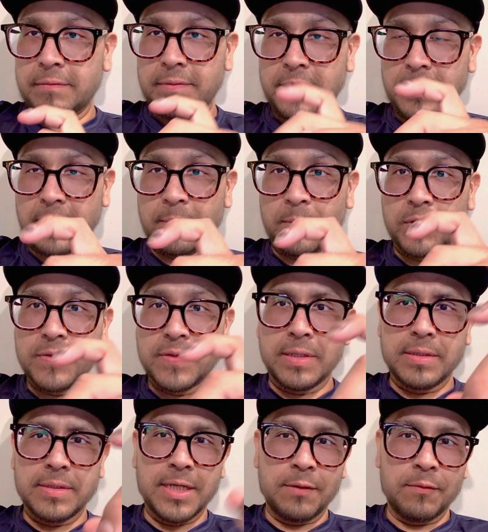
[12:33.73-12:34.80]
the label saying
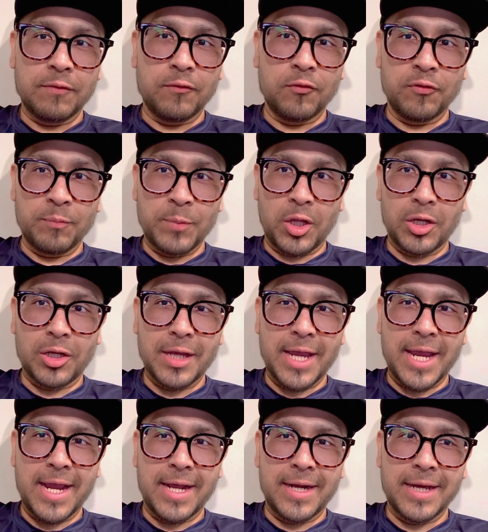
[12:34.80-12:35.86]
take with food or milk,
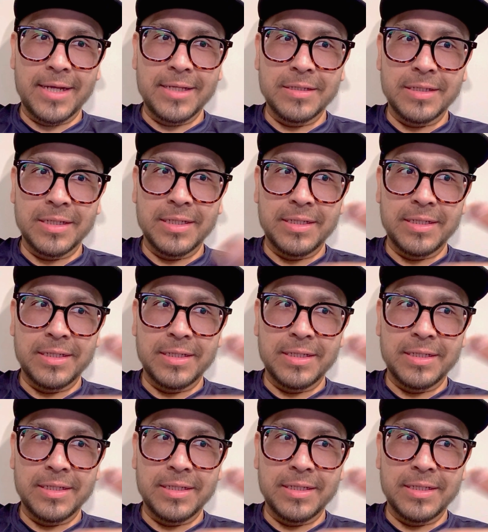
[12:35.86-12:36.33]
and I took it.